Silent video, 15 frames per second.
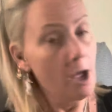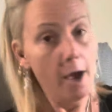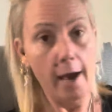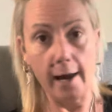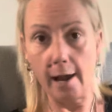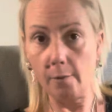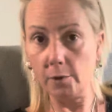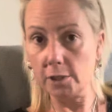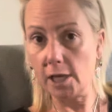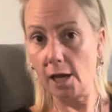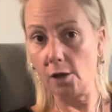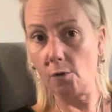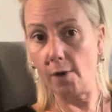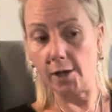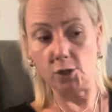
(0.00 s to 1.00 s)
And I will tell
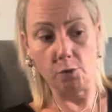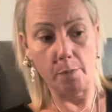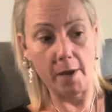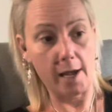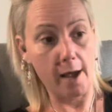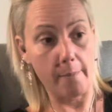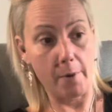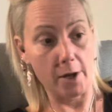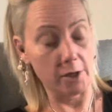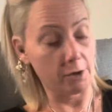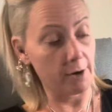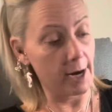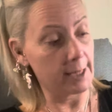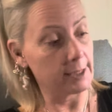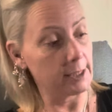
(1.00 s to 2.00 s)
you, I do pick up on the
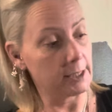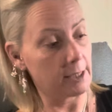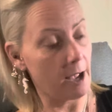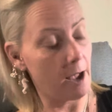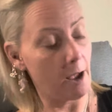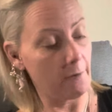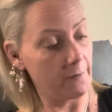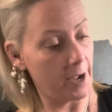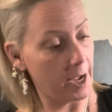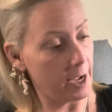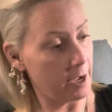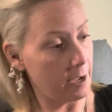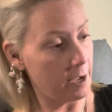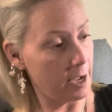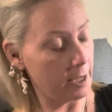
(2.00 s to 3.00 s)
crazy stuff. Uh,
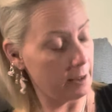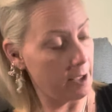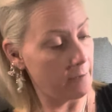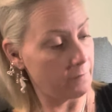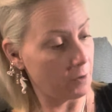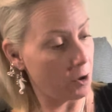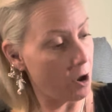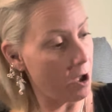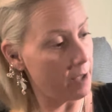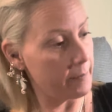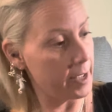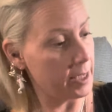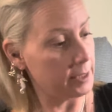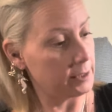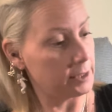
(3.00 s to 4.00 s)
I love the
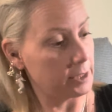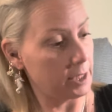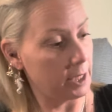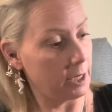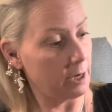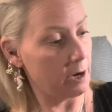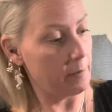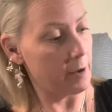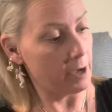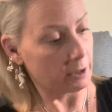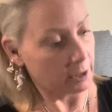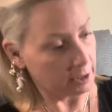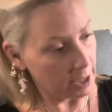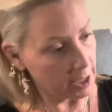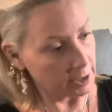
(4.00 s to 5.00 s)
comments to hear about
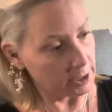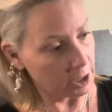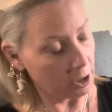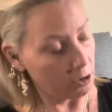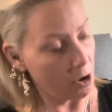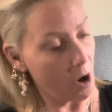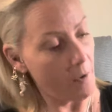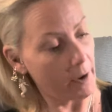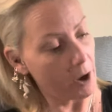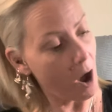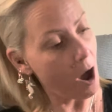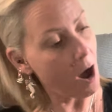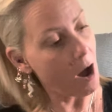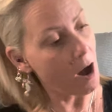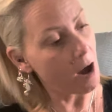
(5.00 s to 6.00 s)
the things that are going
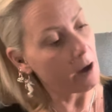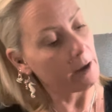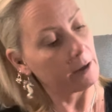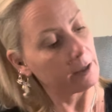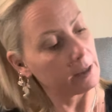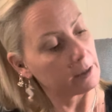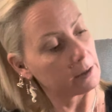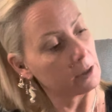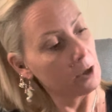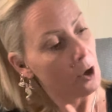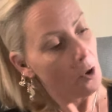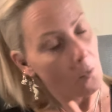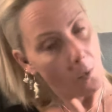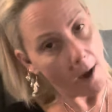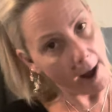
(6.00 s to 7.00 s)
on and
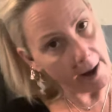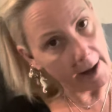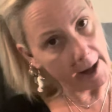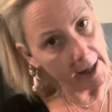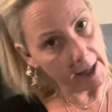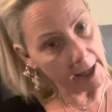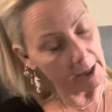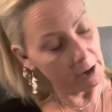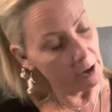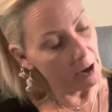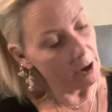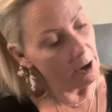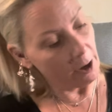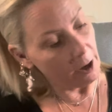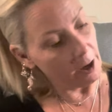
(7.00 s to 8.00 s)
why I get
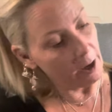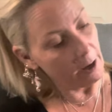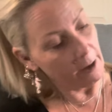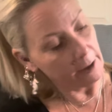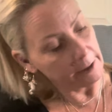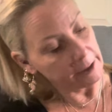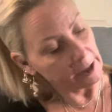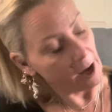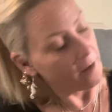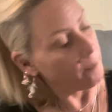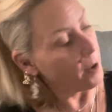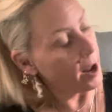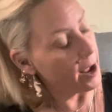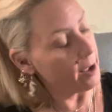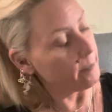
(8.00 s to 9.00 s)
alerted and stuff.
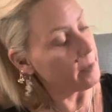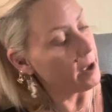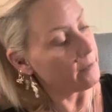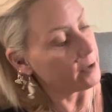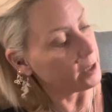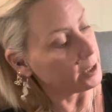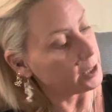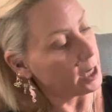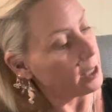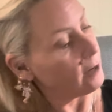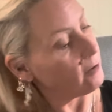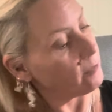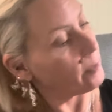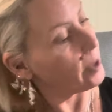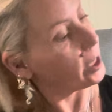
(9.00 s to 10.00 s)
But I am never going to tell
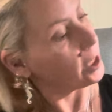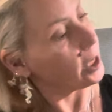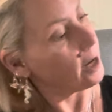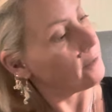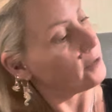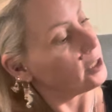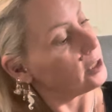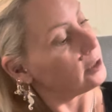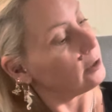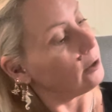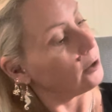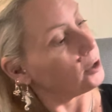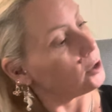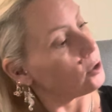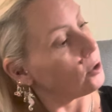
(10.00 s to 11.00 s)
everybody that everything is
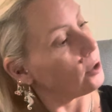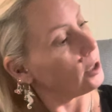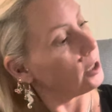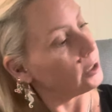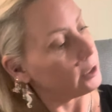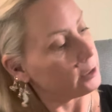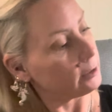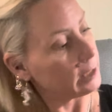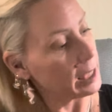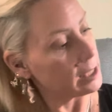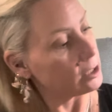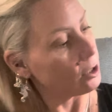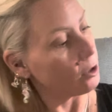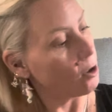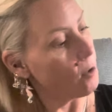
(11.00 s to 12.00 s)
honky dory and that
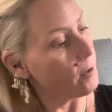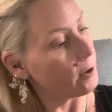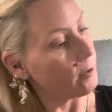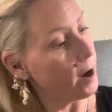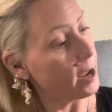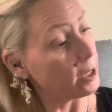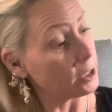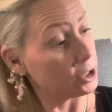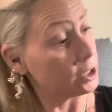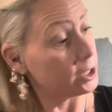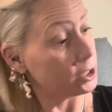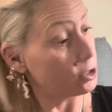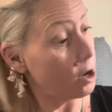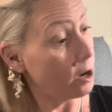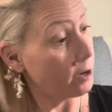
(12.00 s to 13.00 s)
things are going great. It just
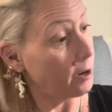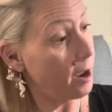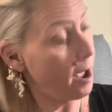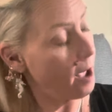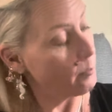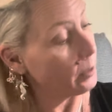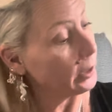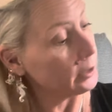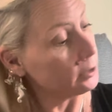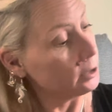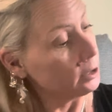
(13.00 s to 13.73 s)
is not going to happen.